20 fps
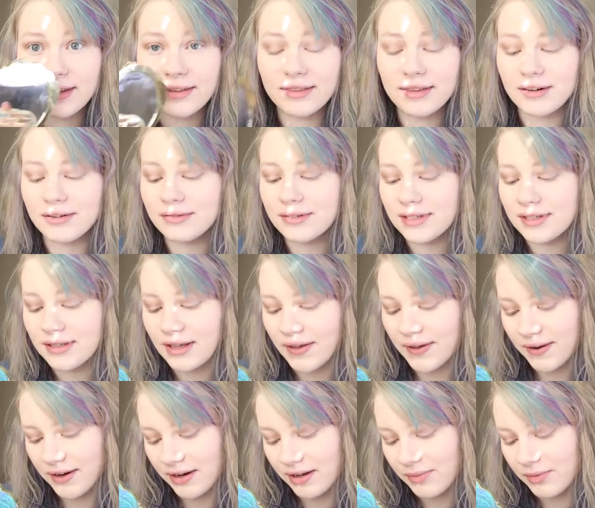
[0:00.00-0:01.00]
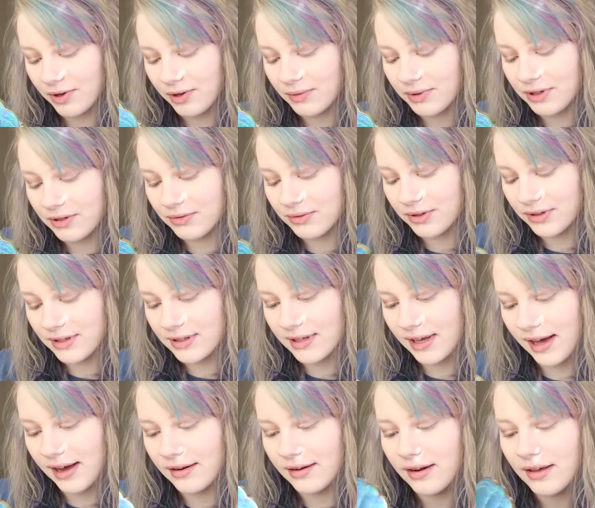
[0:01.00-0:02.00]
it. They don't sell it anymore, which is really
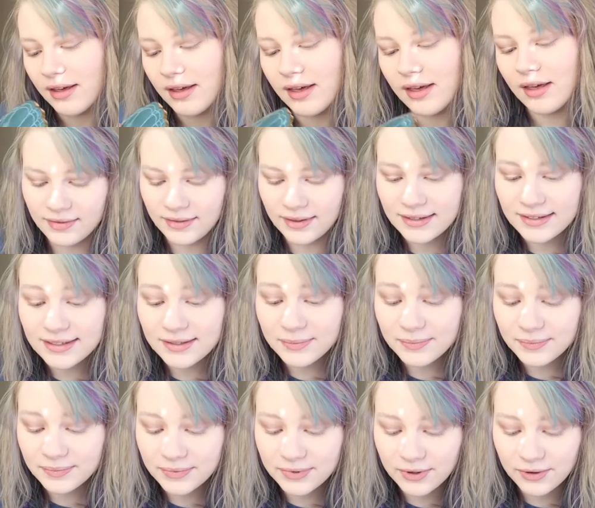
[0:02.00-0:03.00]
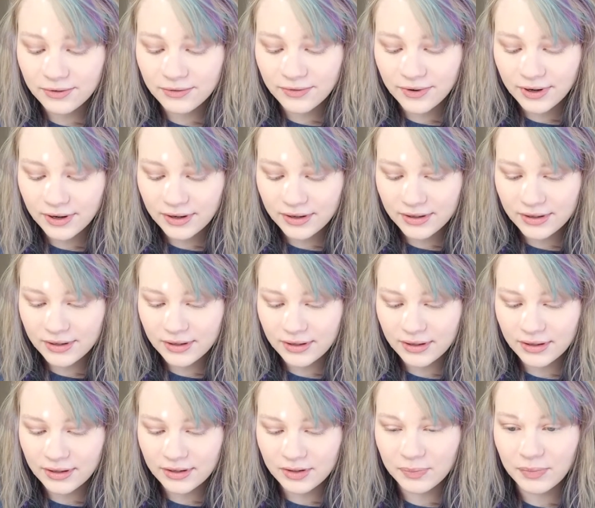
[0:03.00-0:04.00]
sad. This is, so far,
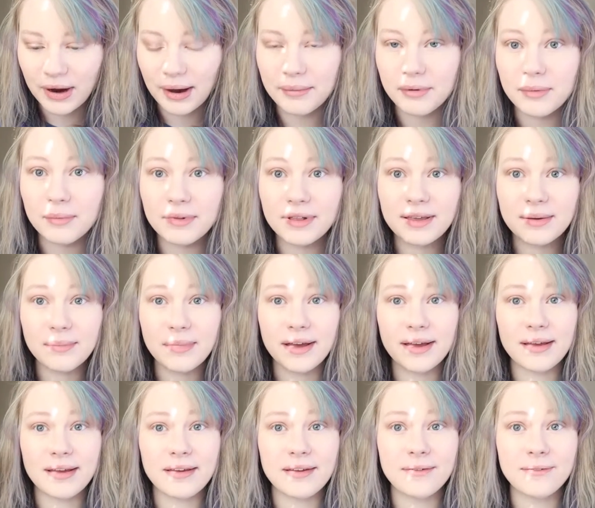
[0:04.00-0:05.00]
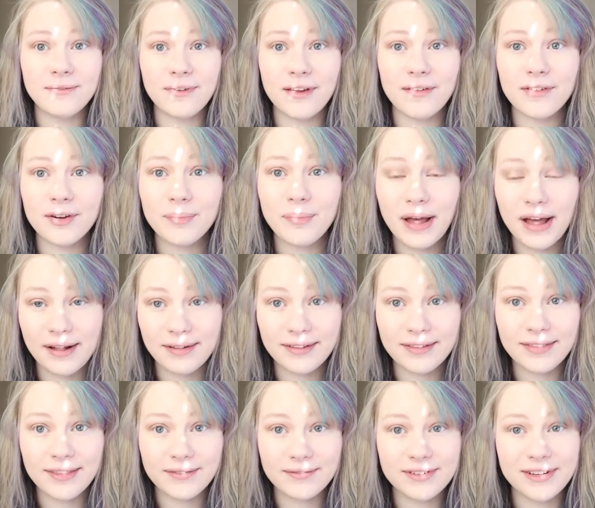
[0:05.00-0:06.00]
is probably my favorite
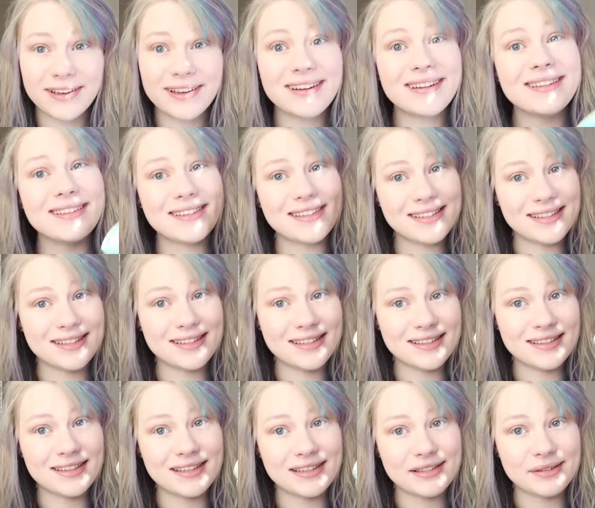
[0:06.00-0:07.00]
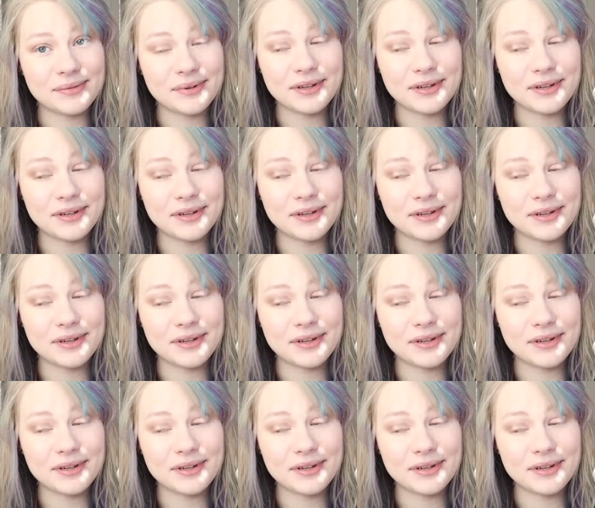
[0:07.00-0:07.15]
palette they've done since this